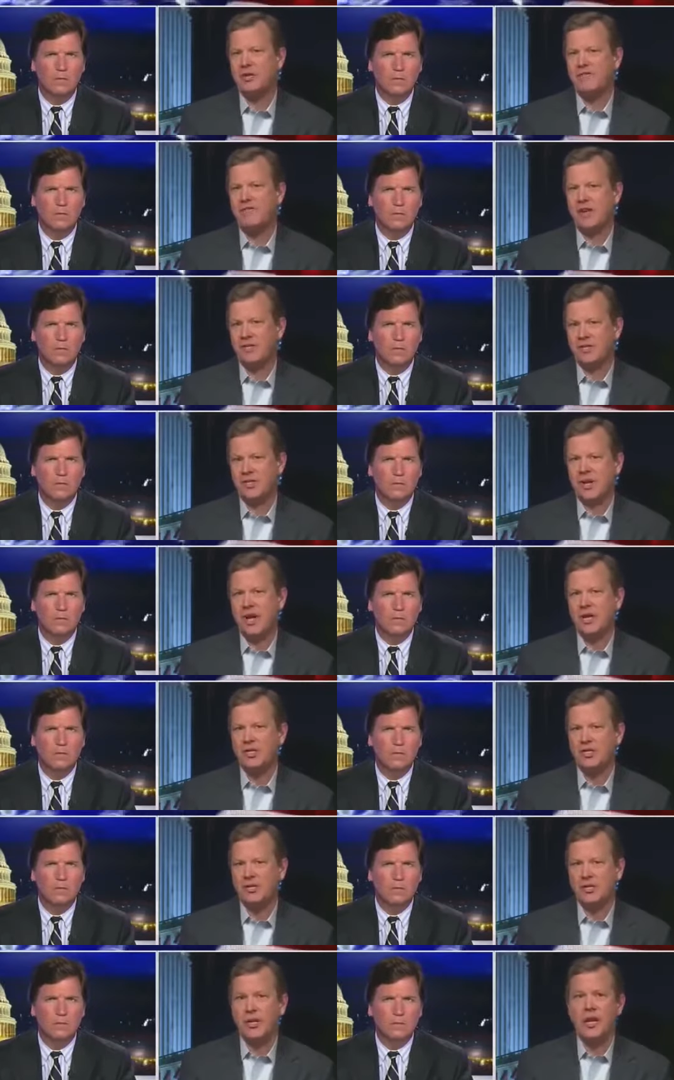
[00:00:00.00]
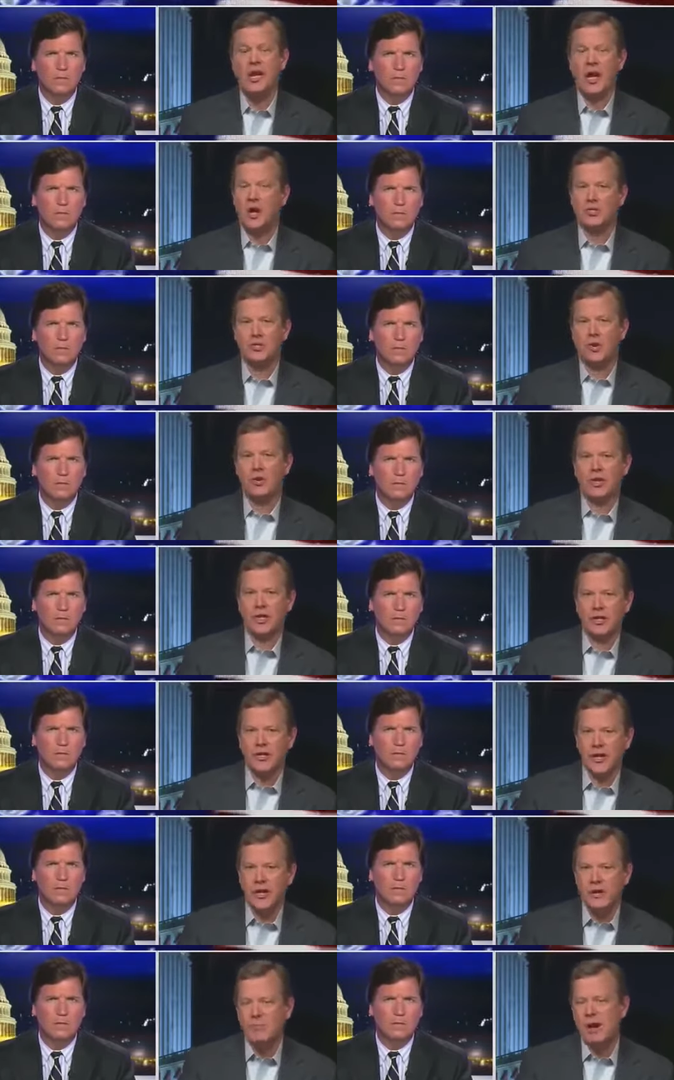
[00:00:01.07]
Speaker 1: investigation, uh, sorry, Clinton
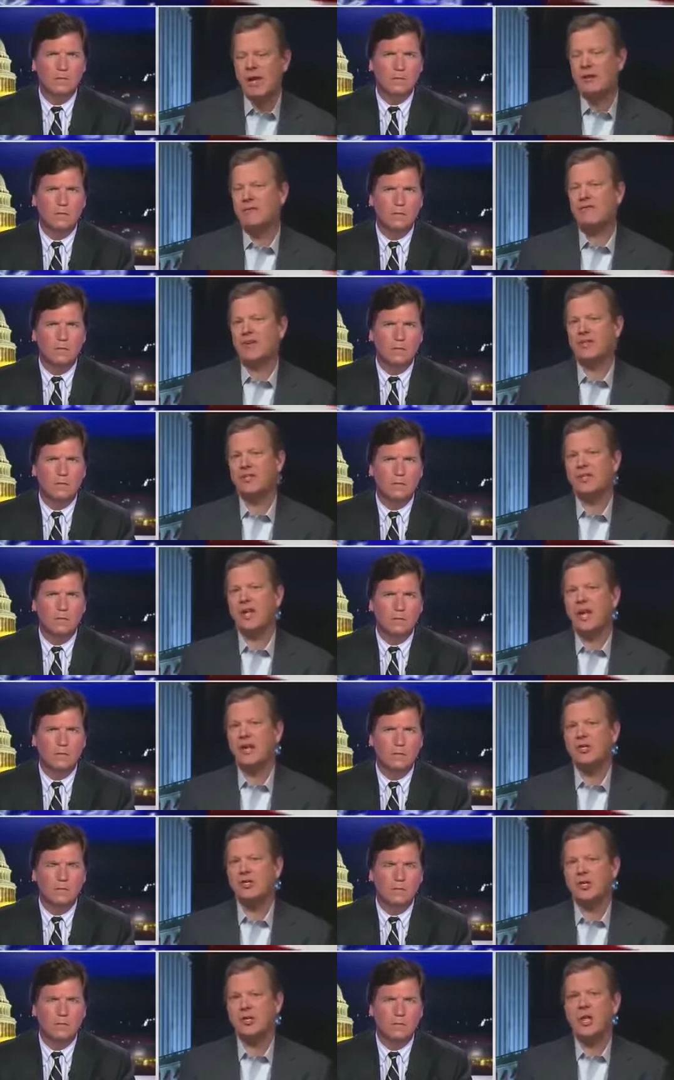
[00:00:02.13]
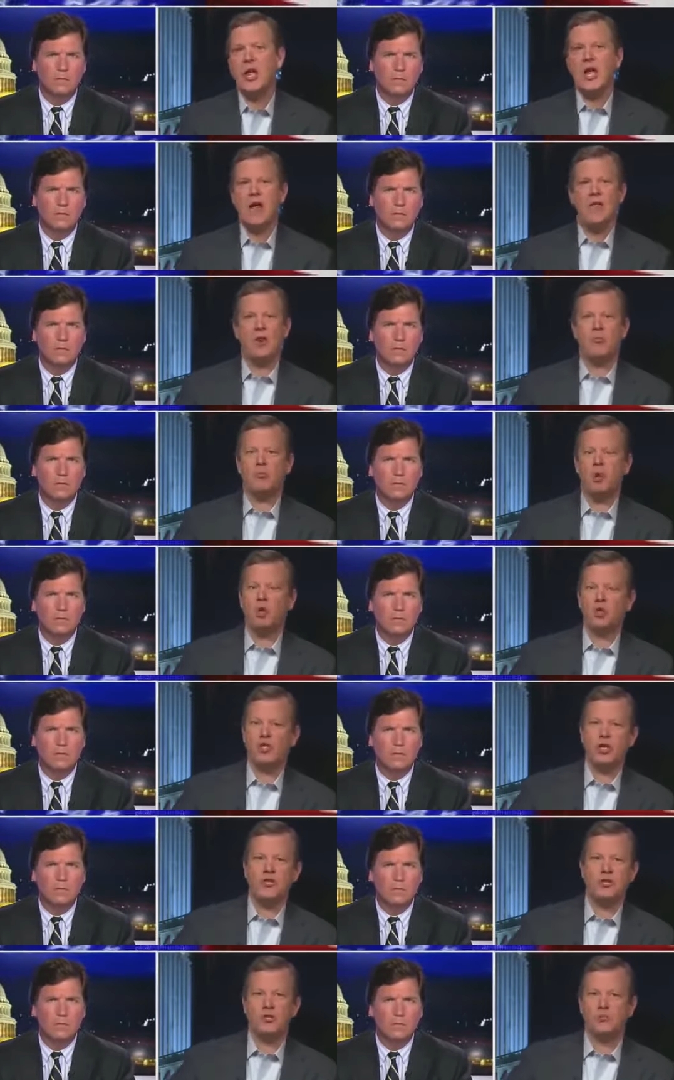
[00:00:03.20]
email investigation. They're
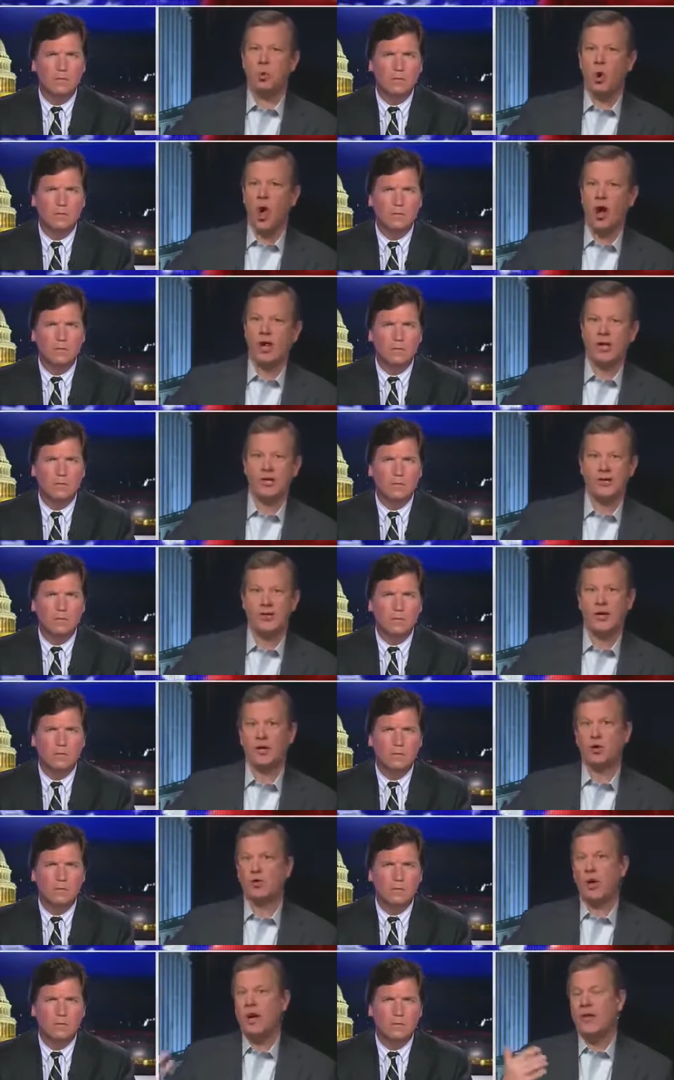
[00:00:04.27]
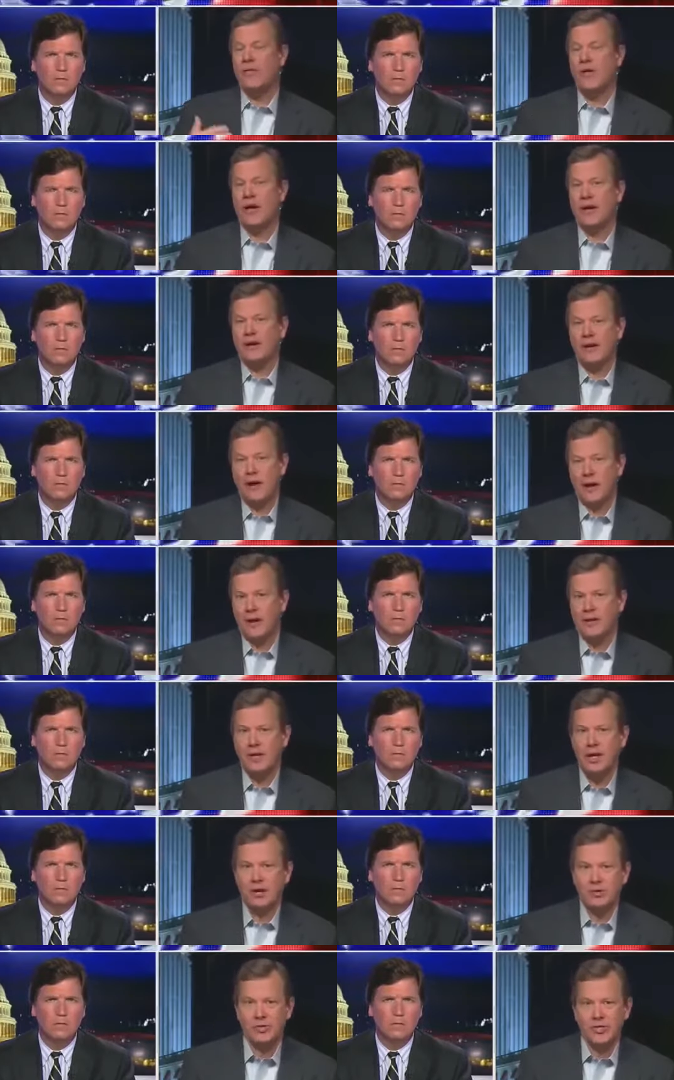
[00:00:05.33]
pushing this product that, that uh, you
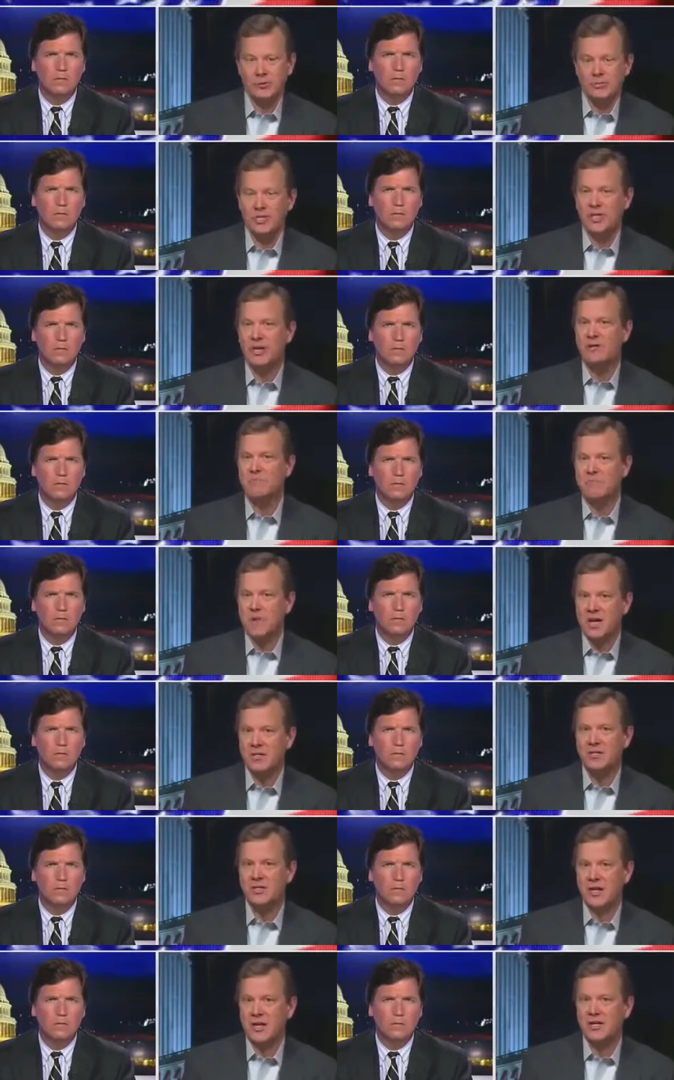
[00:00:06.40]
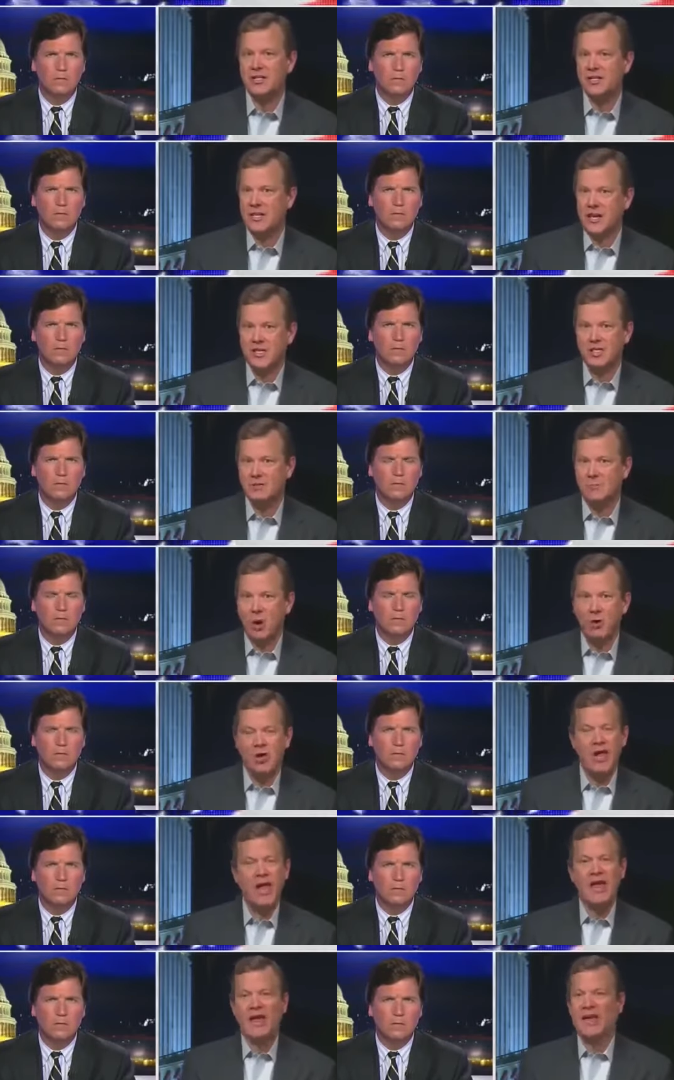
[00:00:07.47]
know, Simpson admits in his testimony
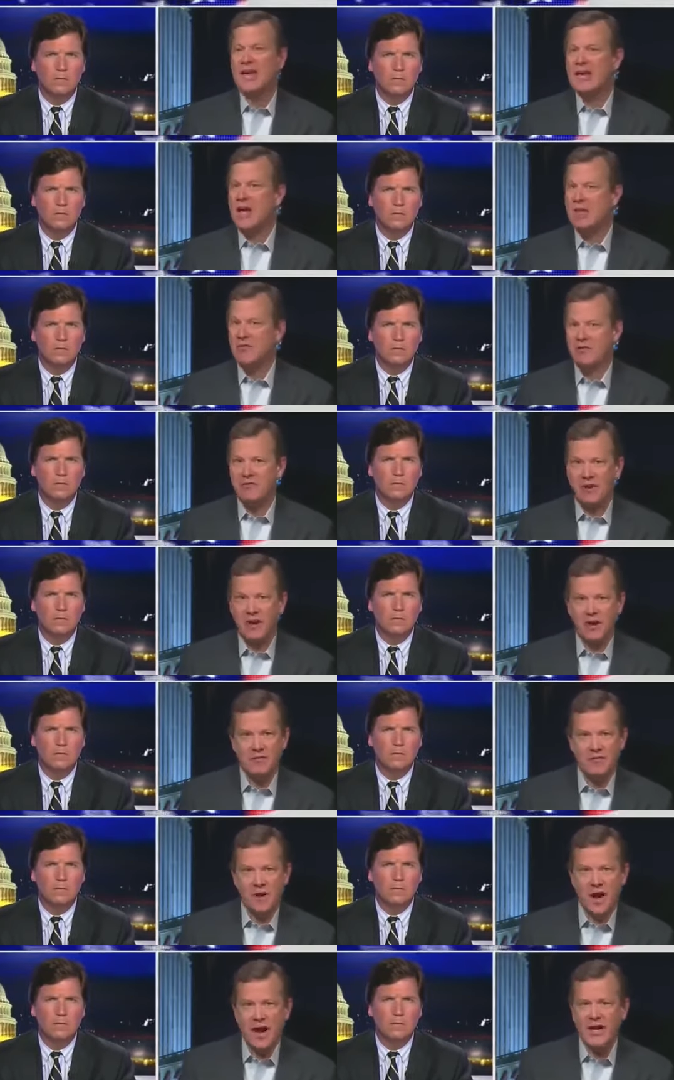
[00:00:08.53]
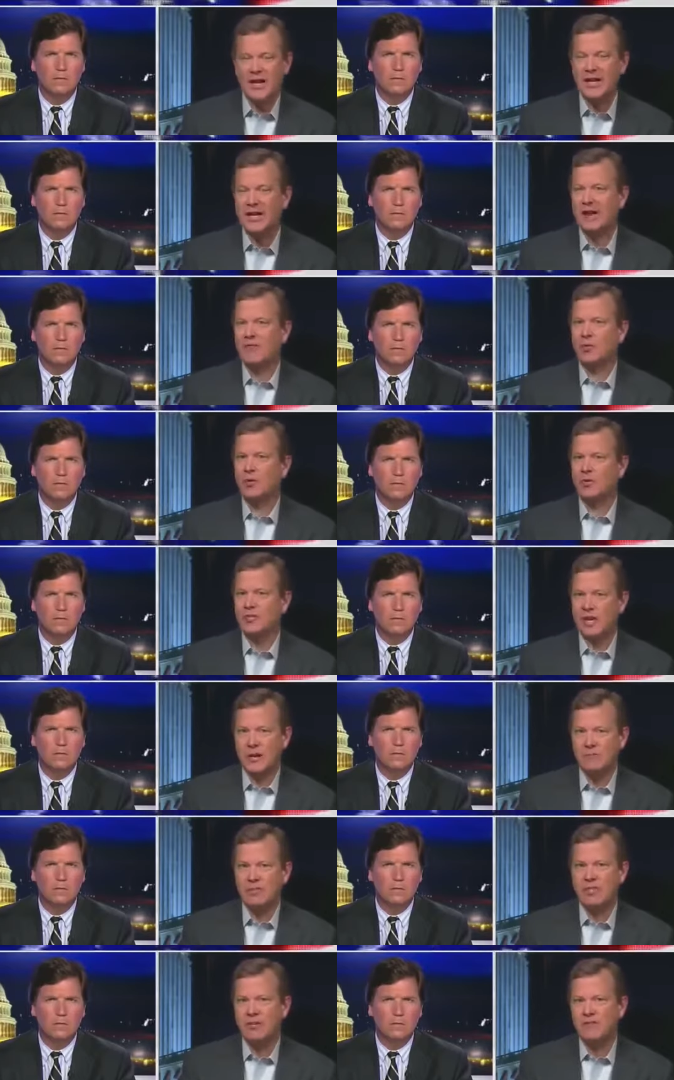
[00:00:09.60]
he never verified, he never
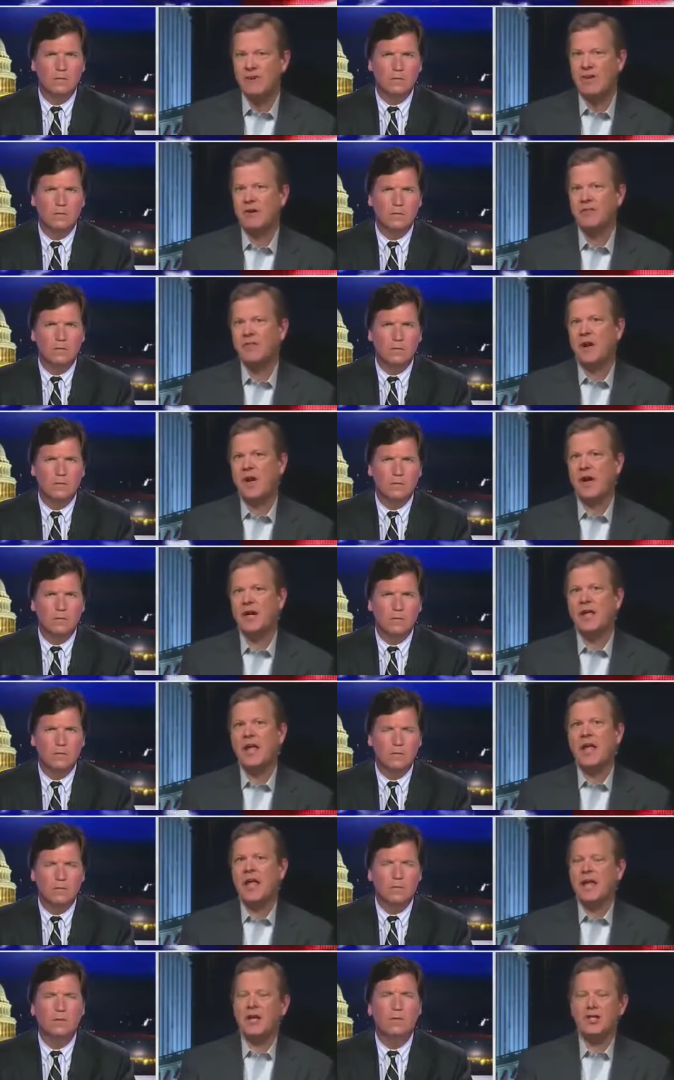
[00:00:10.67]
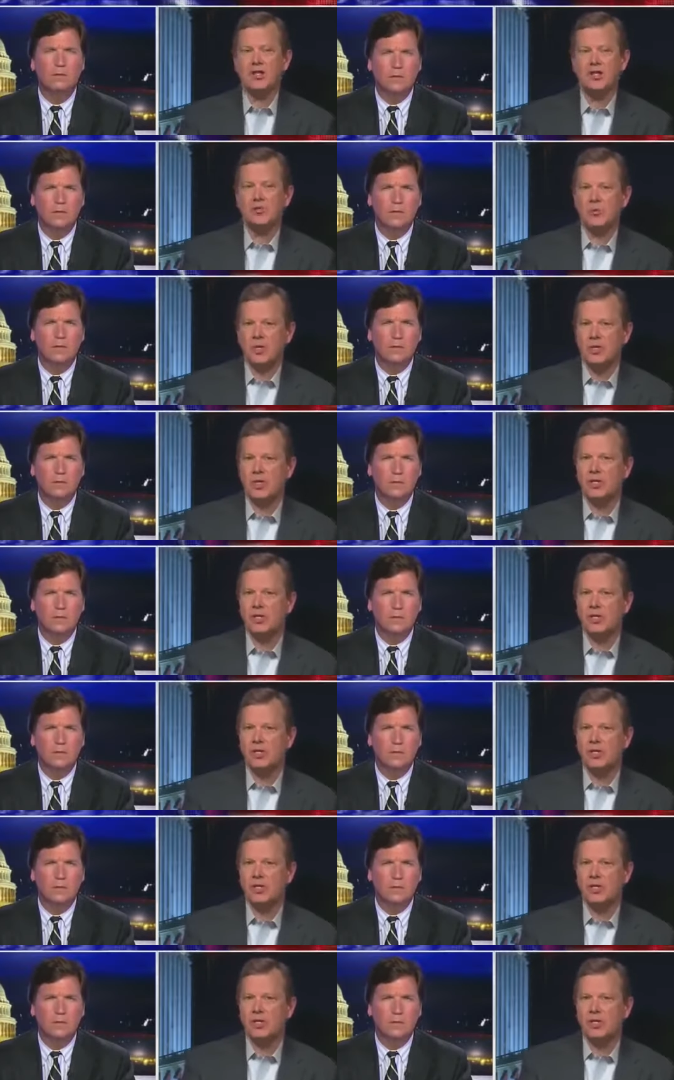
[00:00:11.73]
attempted to verify. Huh. It just really